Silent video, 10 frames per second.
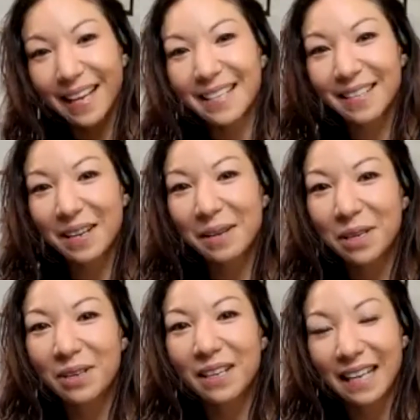It's a
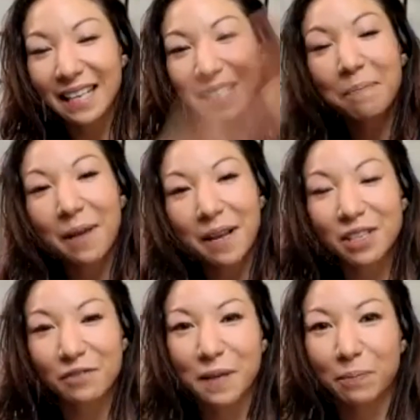community. It's a bunch
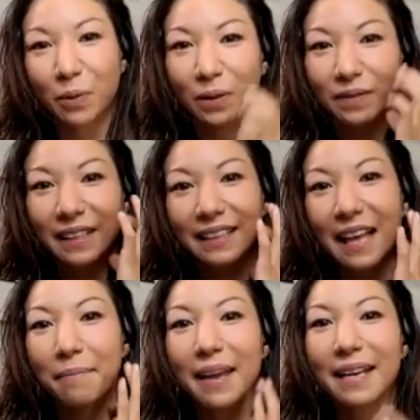of people
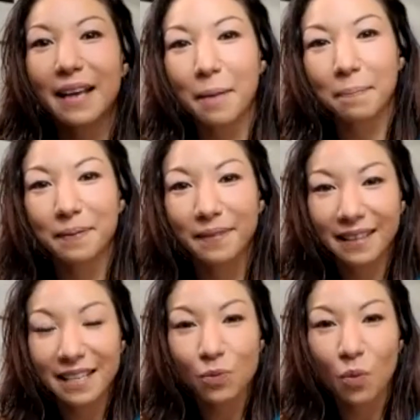that make up
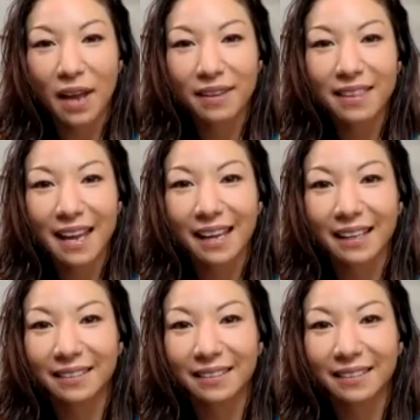this one thing.